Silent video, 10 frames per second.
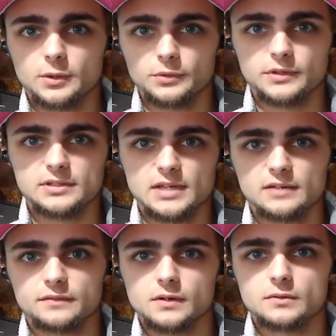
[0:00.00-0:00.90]
with these
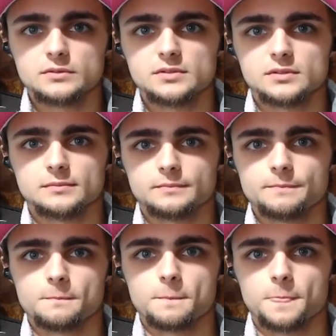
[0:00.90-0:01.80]
headphones.
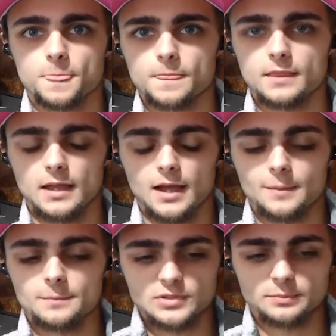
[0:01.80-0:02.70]

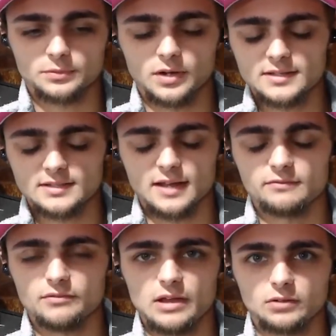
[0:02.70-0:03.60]
I'm surprised I've
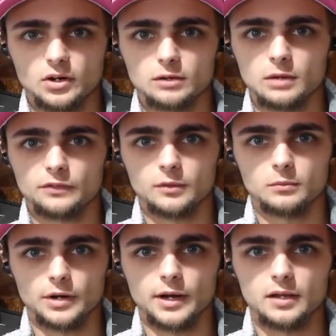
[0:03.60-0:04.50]
never heard about the
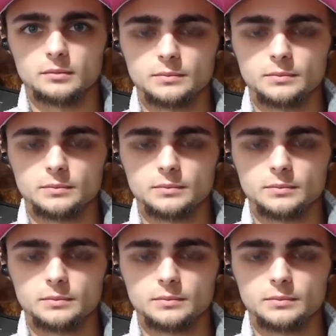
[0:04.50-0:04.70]
brand